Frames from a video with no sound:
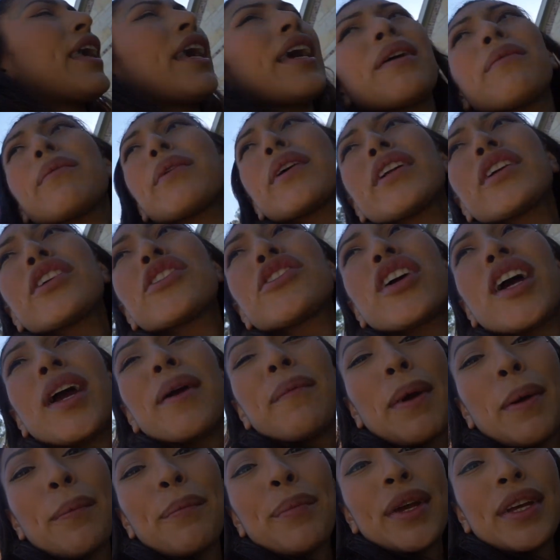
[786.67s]
I am gonna try
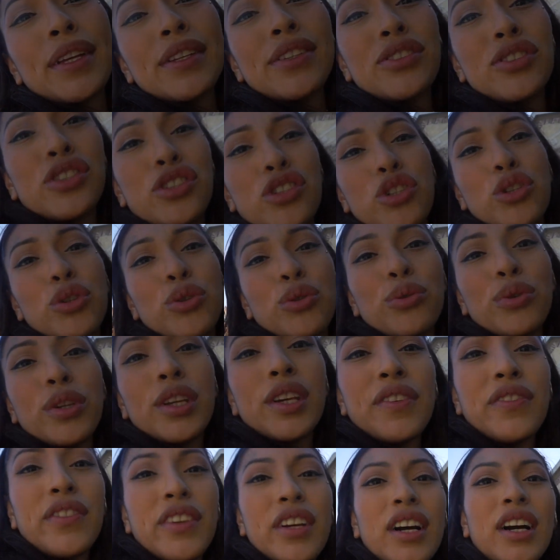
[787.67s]
my best to
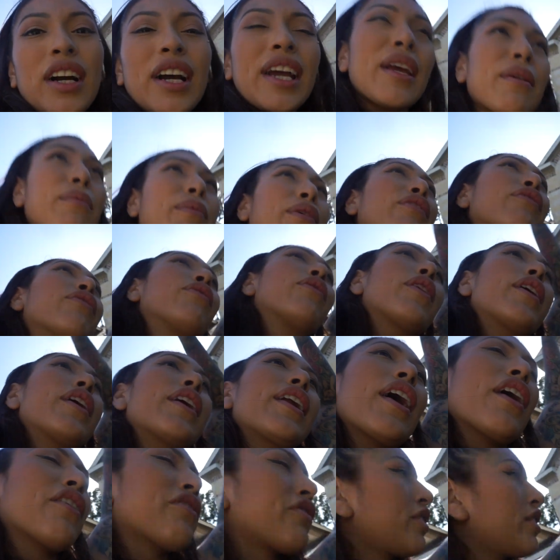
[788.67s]
give y'all a before
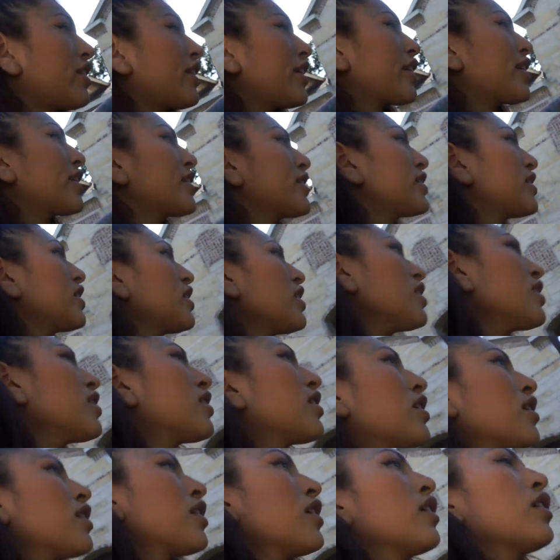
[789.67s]
and after like I said.